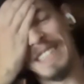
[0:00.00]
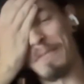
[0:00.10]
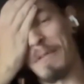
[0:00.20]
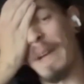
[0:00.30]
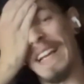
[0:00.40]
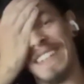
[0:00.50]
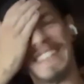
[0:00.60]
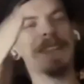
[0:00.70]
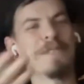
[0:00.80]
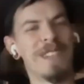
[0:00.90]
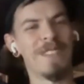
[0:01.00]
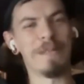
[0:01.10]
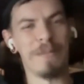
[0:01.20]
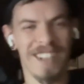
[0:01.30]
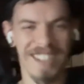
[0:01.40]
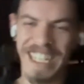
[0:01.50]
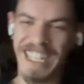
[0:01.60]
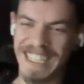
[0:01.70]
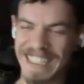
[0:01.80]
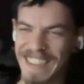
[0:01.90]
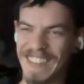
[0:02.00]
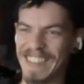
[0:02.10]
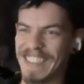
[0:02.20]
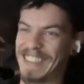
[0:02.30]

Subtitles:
separate band camps for every project. You know, it's